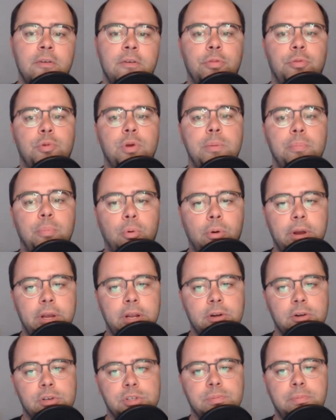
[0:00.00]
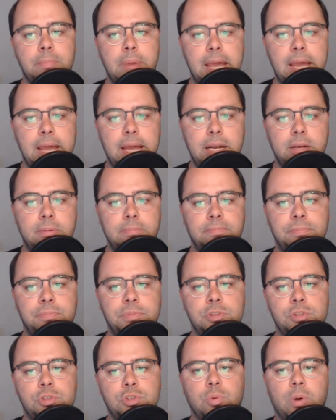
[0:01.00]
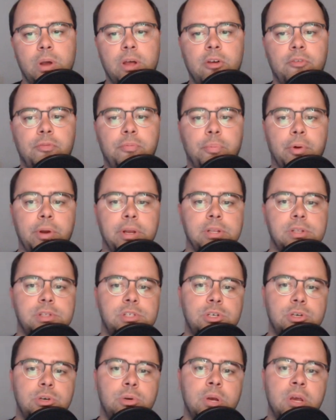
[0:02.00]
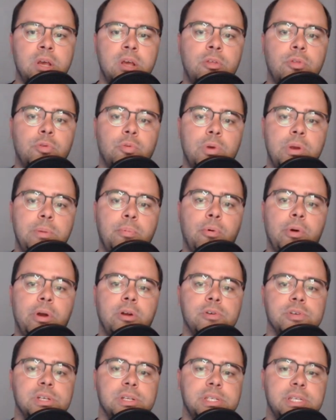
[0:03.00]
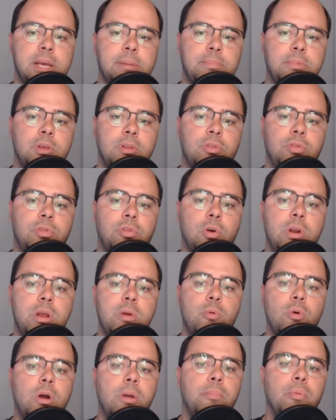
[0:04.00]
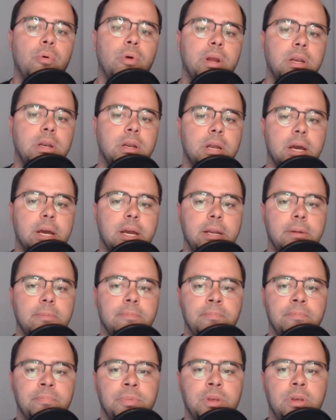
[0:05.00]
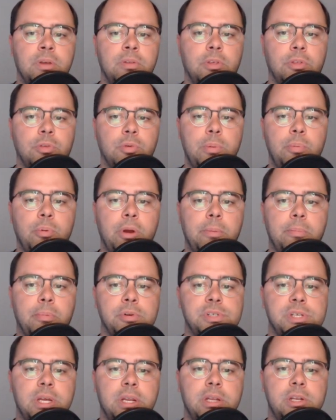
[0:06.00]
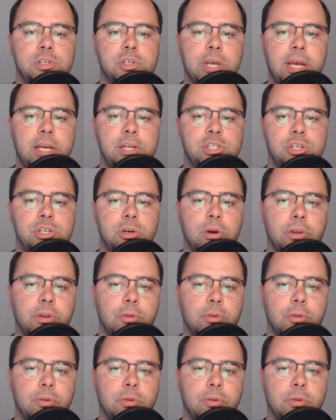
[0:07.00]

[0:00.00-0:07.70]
3-pointers made 12.2. 3-pointers attempted 31.9. The 3-point percentage last year on